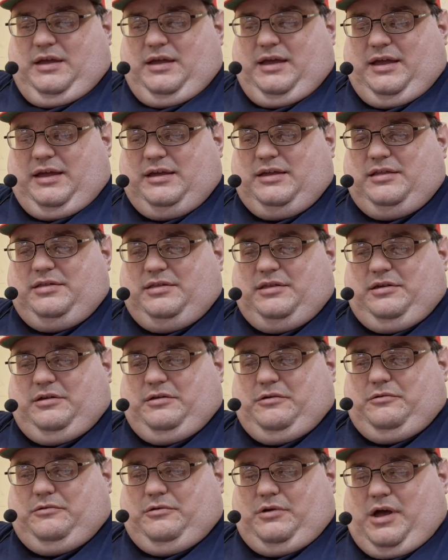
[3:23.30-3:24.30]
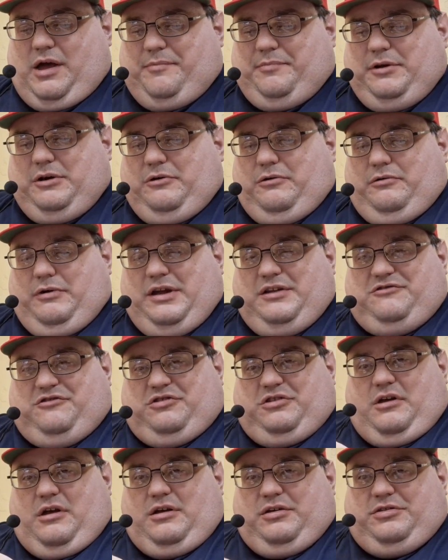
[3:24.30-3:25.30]
and the habanero ranch
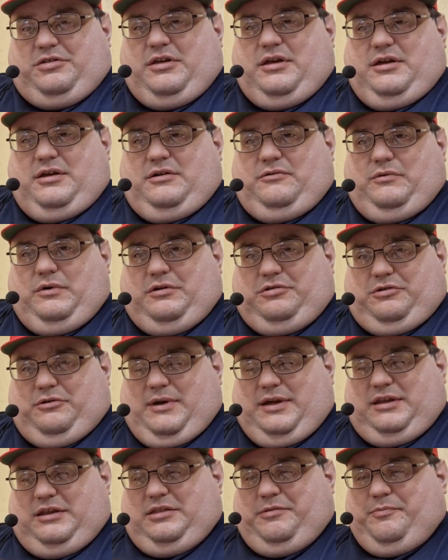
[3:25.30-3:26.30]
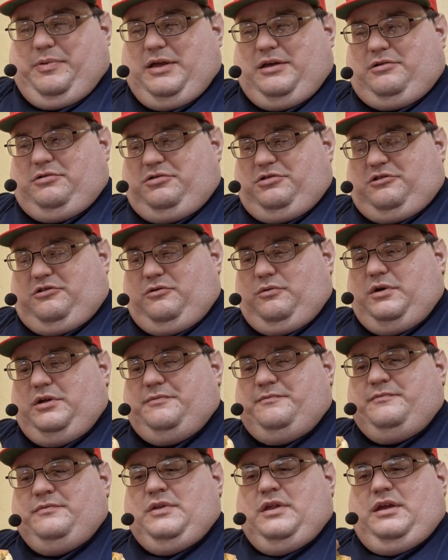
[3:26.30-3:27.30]
sauce. We also added the pickles to it,
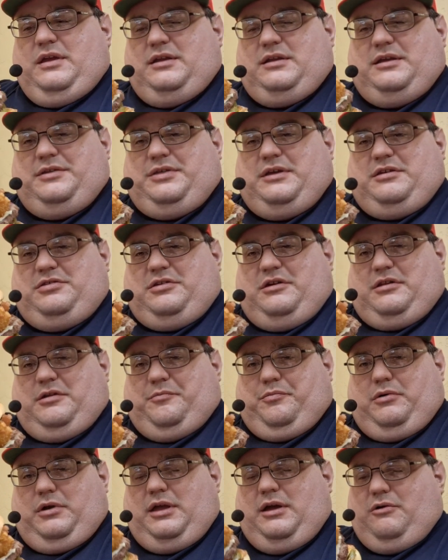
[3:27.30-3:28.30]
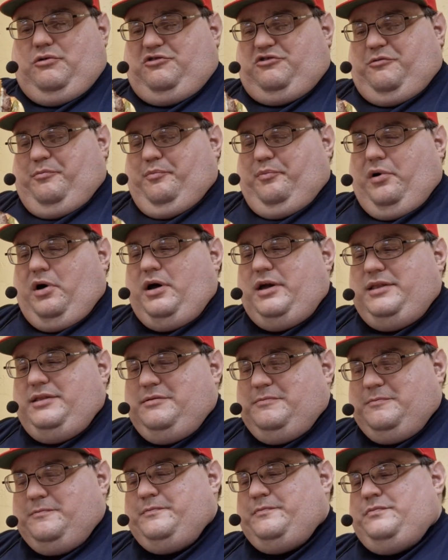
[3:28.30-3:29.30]
and I think it's on a brioche
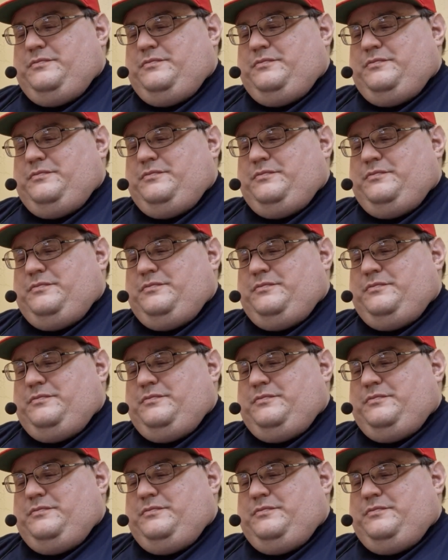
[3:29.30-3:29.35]
bun.